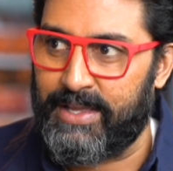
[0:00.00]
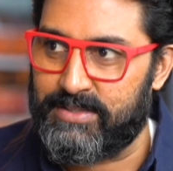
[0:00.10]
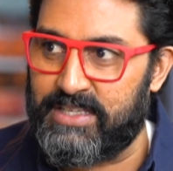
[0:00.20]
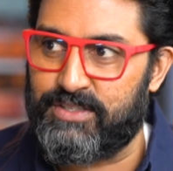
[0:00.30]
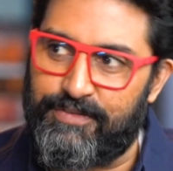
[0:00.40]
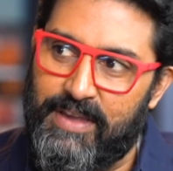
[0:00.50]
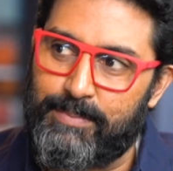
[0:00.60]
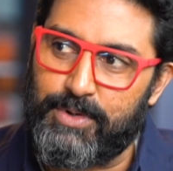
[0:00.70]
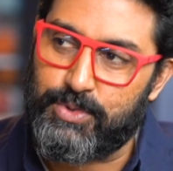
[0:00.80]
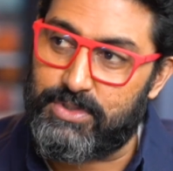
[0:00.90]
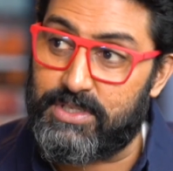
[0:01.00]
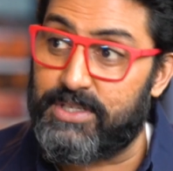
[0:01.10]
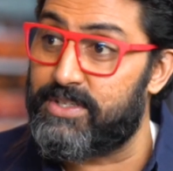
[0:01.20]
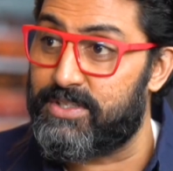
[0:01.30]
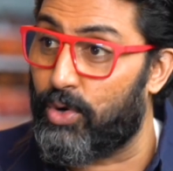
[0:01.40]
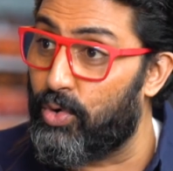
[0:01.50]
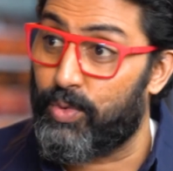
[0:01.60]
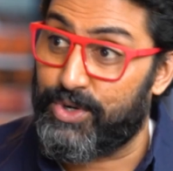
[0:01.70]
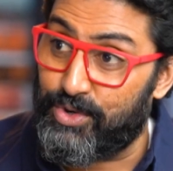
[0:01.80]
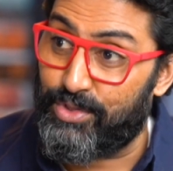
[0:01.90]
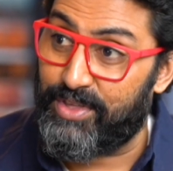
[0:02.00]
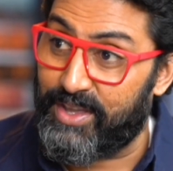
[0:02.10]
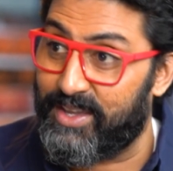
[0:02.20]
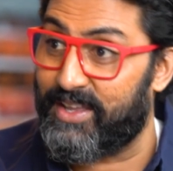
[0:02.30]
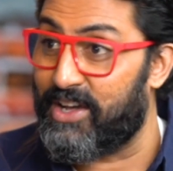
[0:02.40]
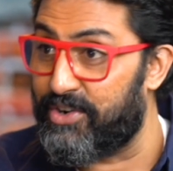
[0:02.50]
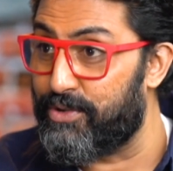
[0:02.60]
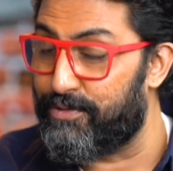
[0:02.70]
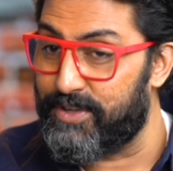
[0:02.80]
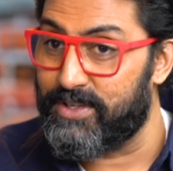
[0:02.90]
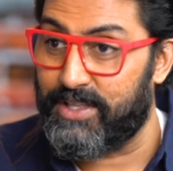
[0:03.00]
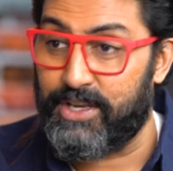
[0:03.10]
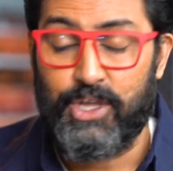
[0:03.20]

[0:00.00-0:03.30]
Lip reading: as a family, we just sit, oh, what did you think and how did you feel?